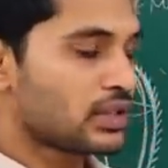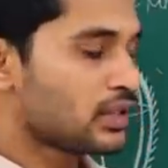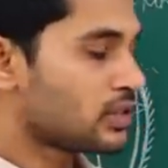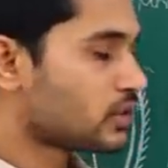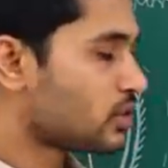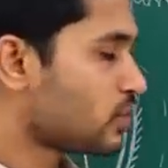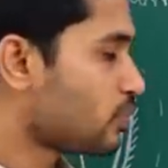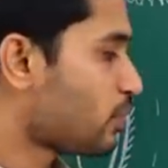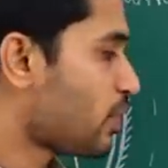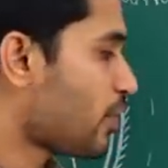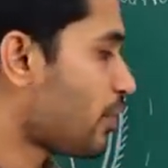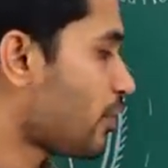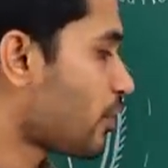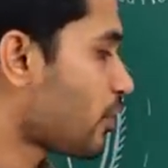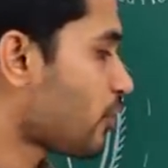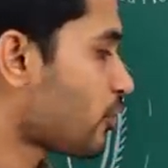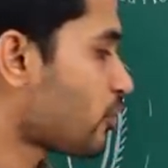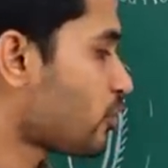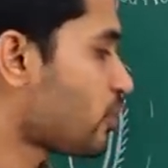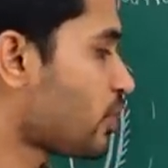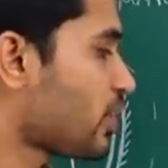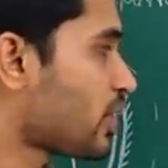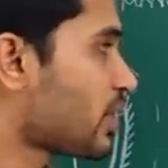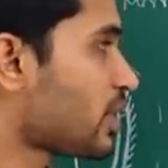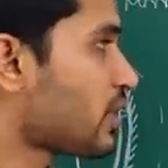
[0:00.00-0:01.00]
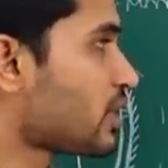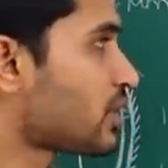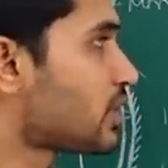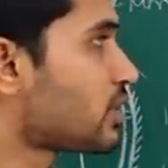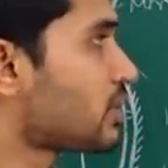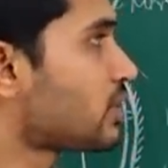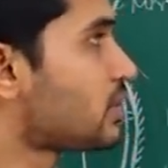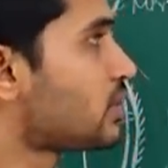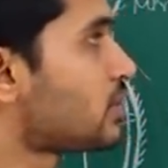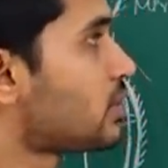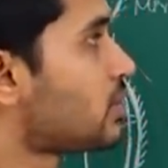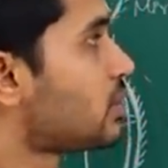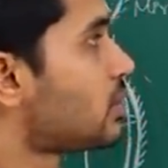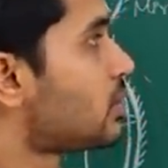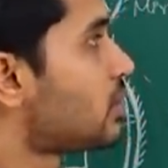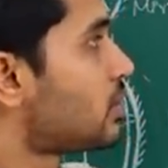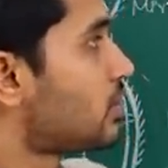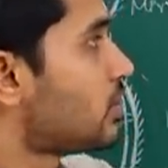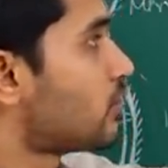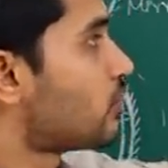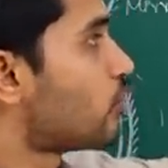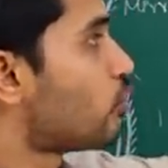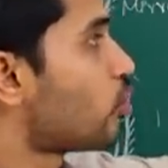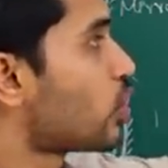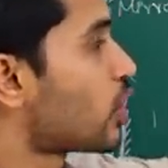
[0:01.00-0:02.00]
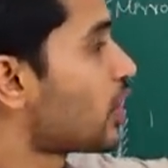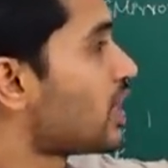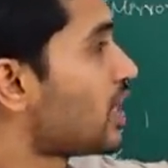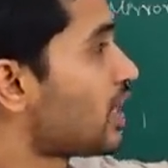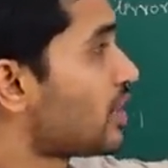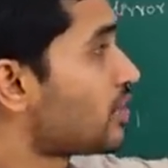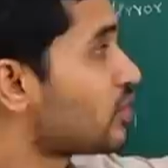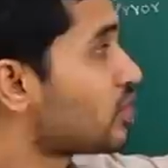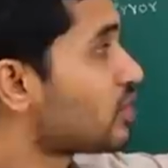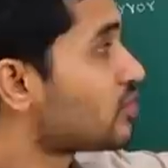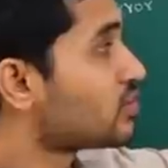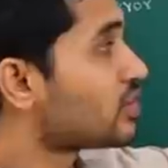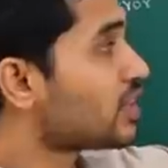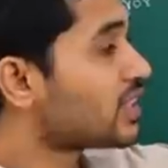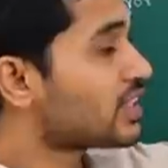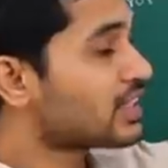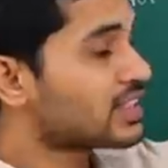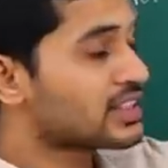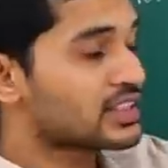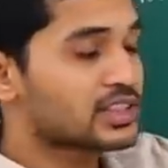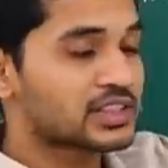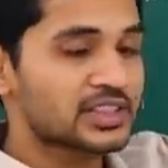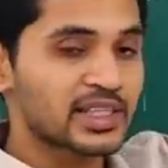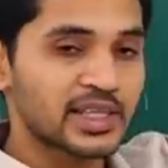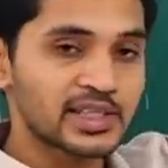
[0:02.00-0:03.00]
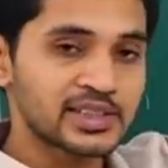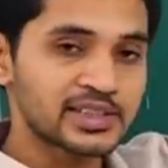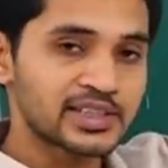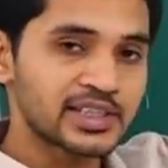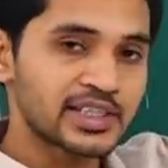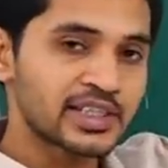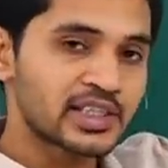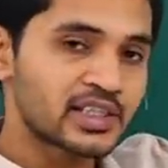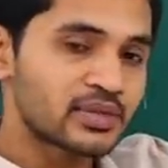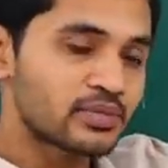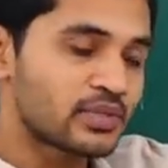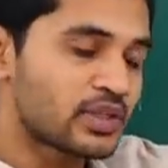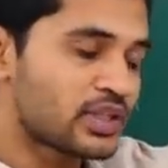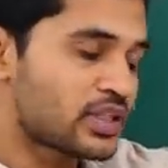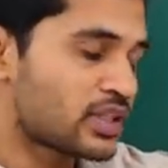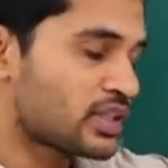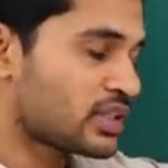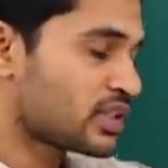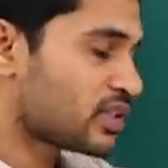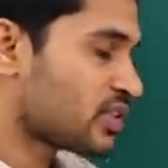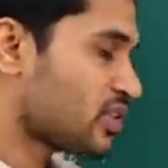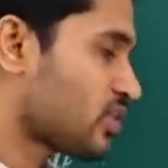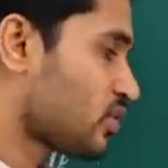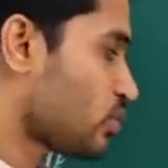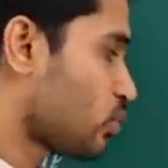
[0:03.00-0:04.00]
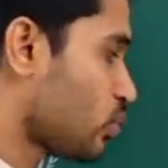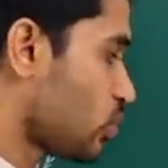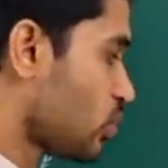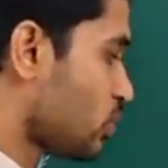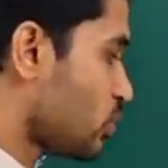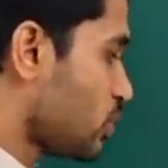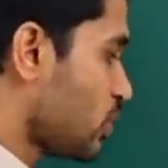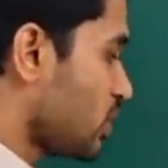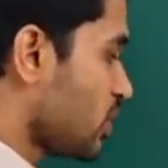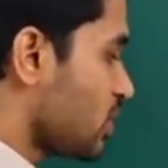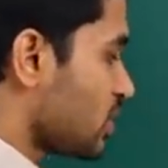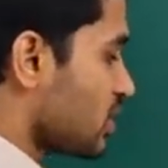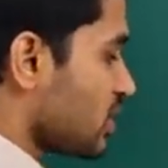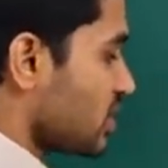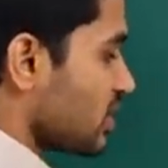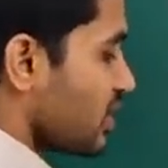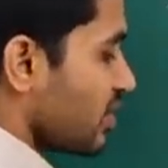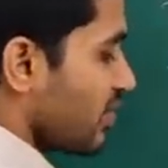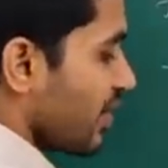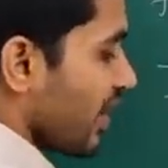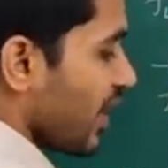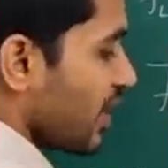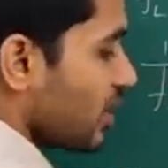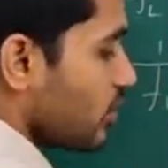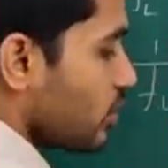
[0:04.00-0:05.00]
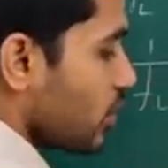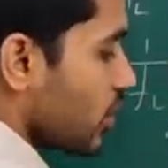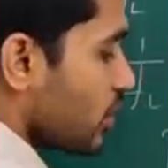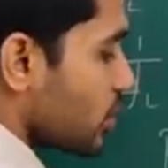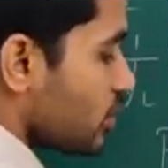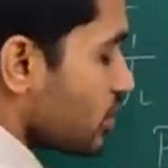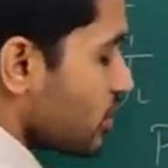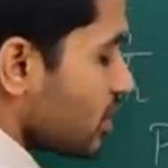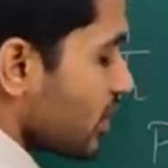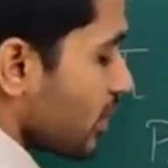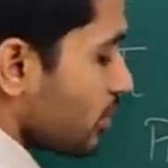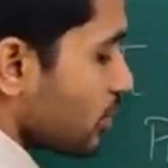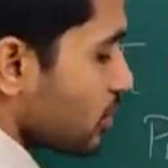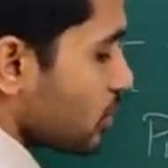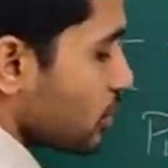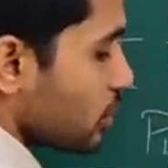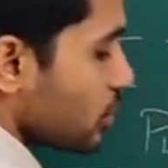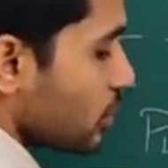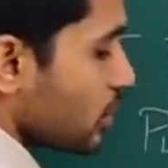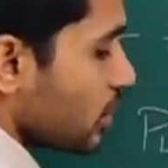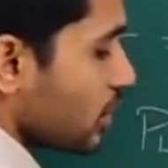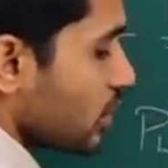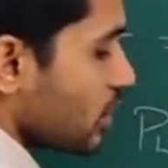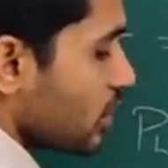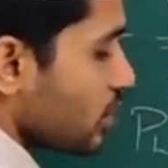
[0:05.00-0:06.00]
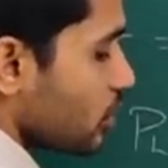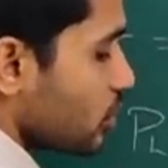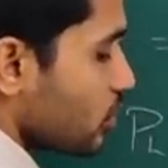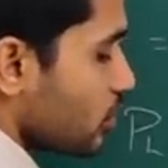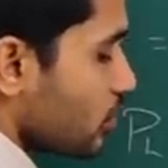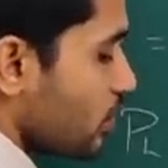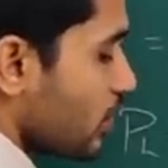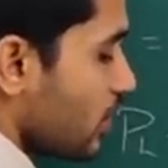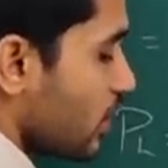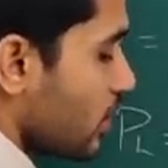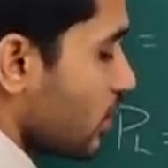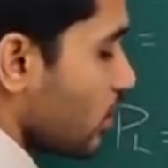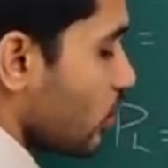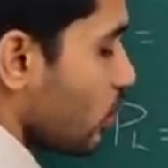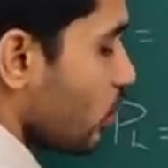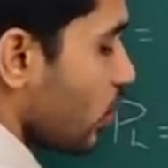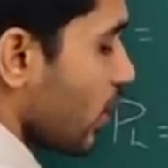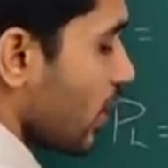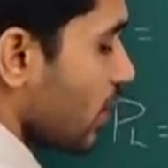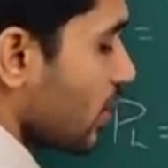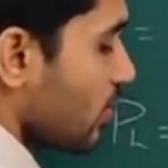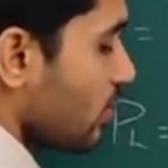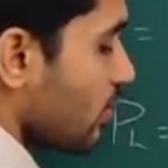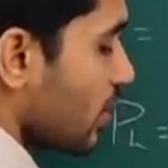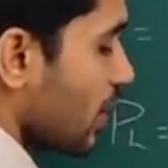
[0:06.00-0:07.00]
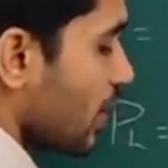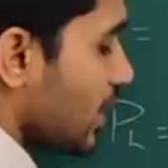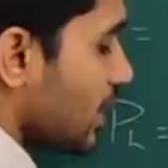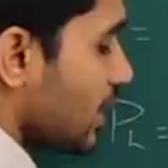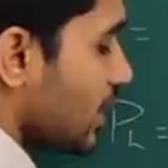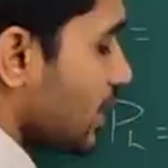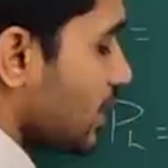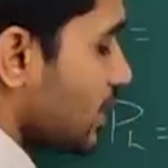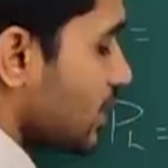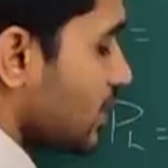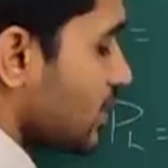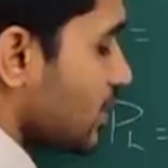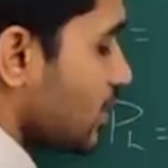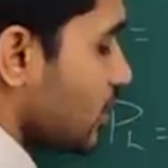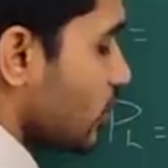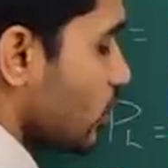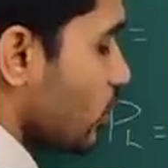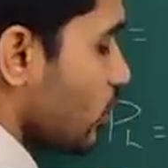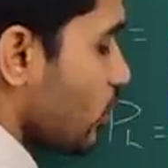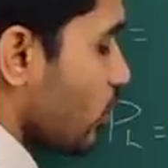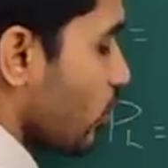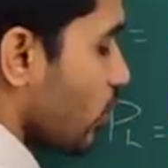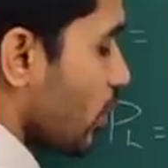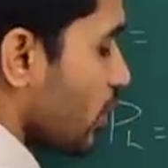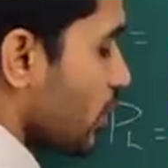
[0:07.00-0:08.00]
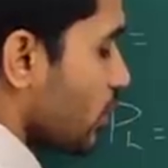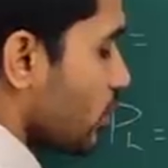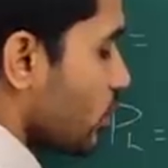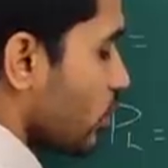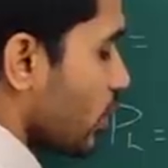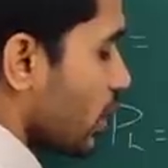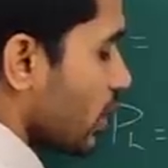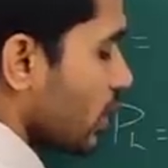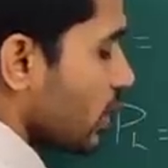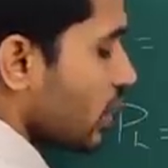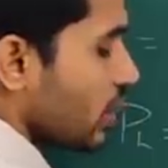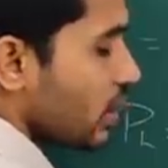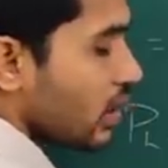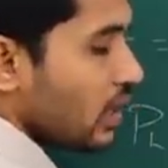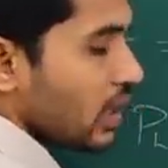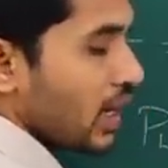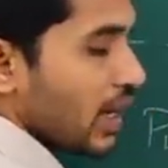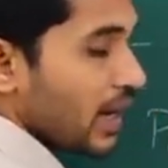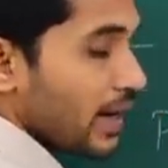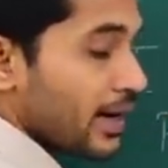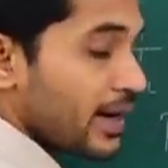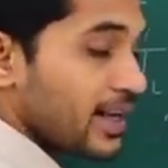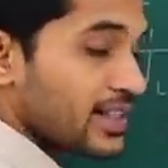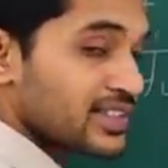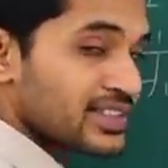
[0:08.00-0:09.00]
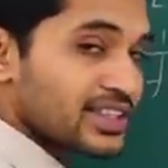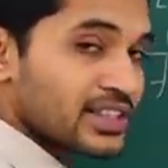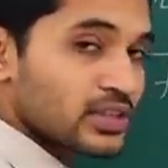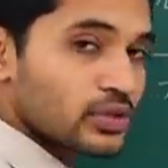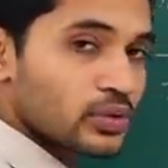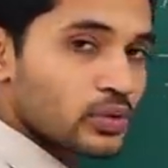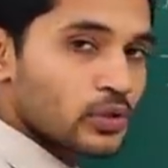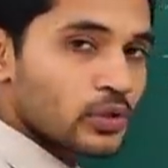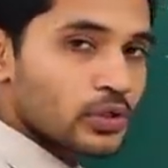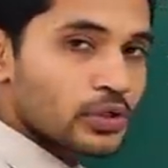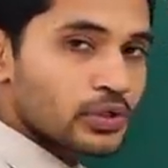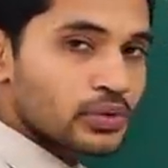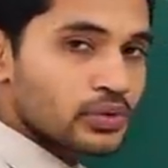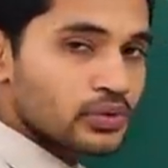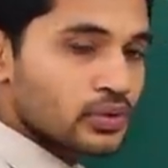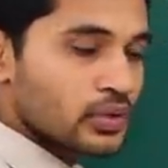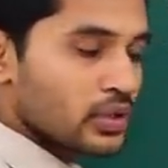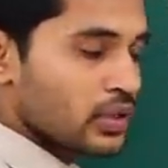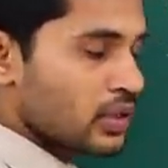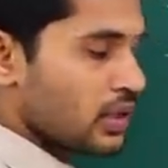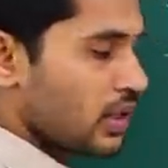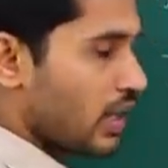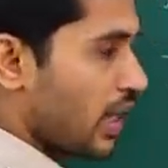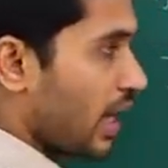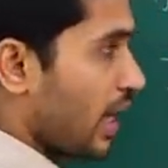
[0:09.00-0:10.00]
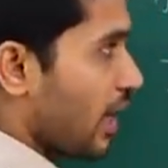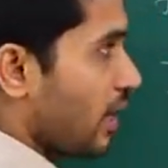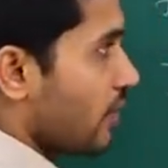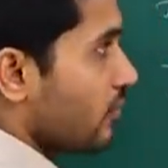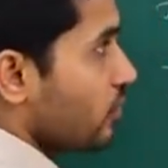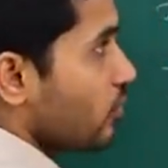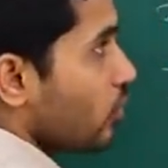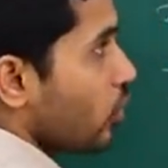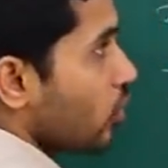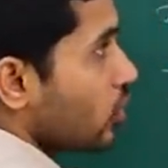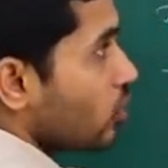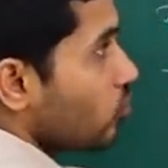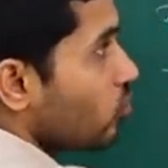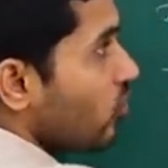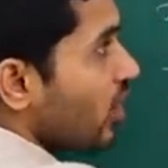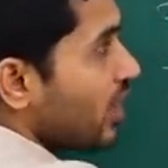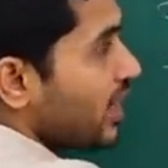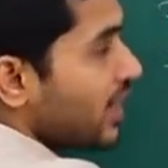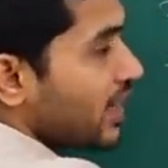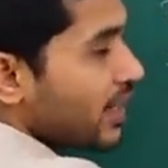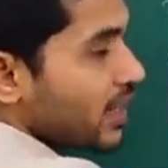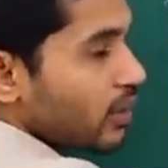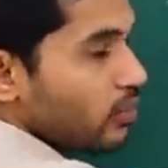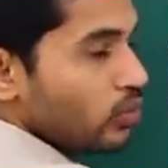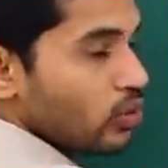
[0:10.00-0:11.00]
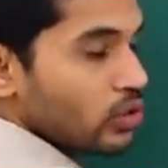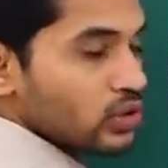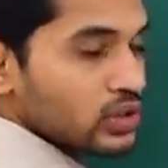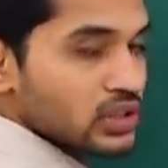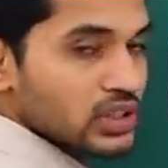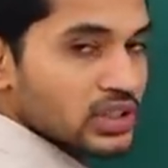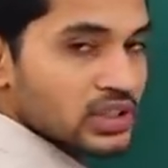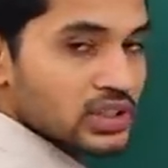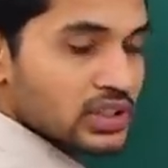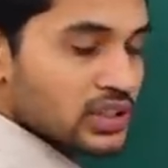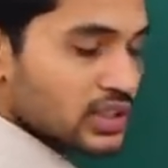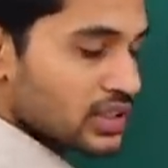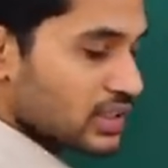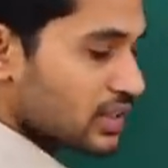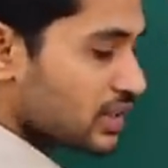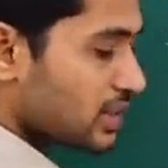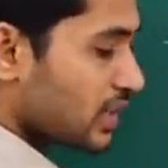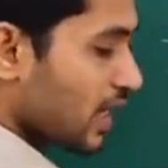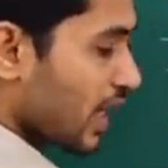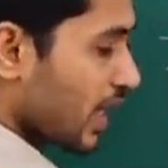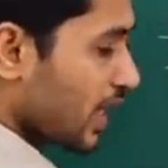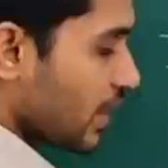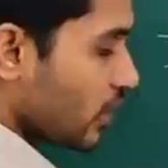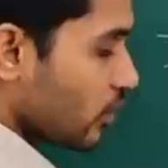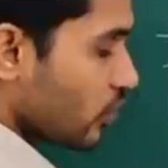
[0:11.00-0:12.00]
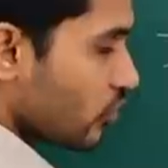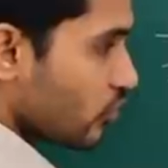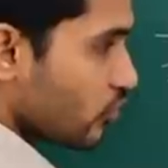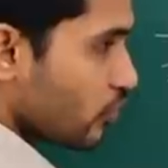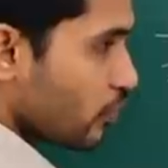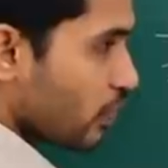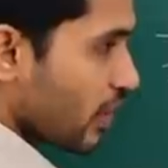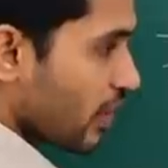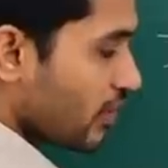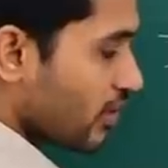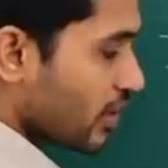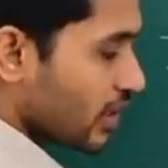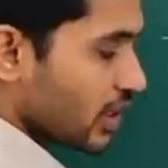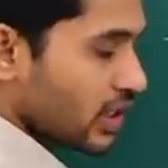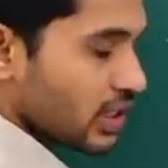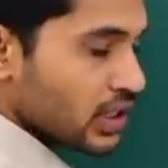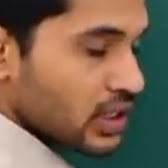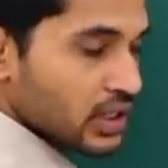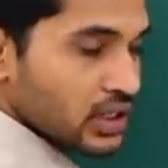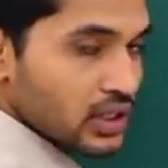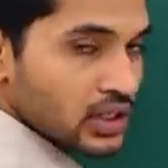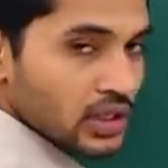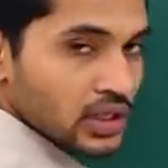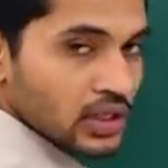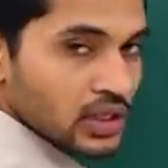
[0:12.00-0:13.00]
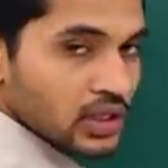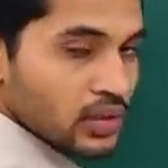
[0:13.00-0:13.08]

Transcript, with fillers: So, power of mirror the focal length of that is 10 centimeters which means the value I should substitute here should be 1 by 0.1 and as I told you I have not worried about the sign of power here,